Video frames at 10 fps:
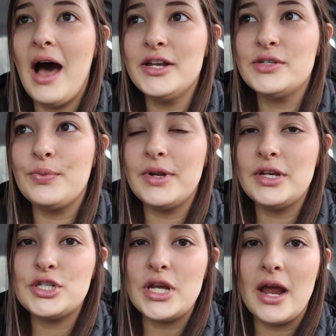I just wanted
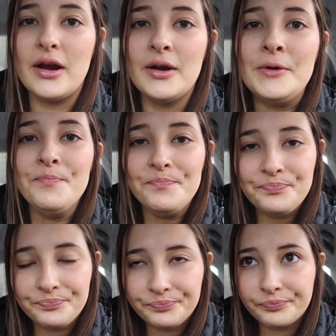to share
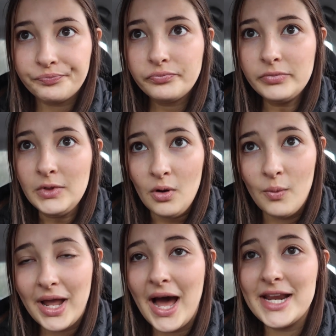
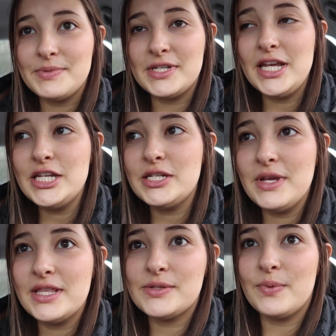what God has been teaching
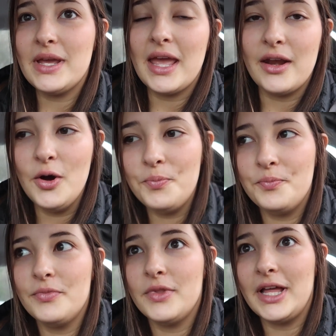me this week. And oh,
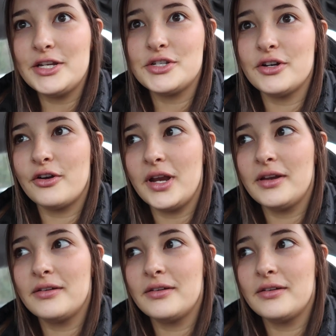the light just turned green.